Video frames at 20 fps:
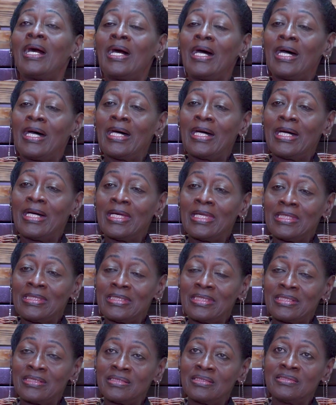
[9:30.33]

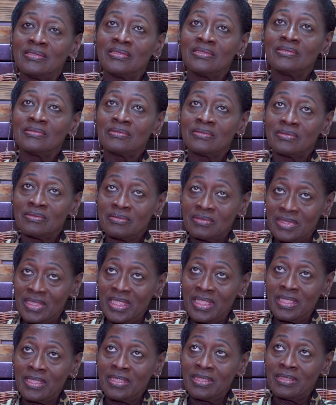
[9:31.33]
And
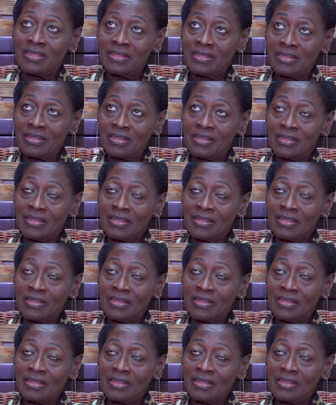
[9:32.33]
then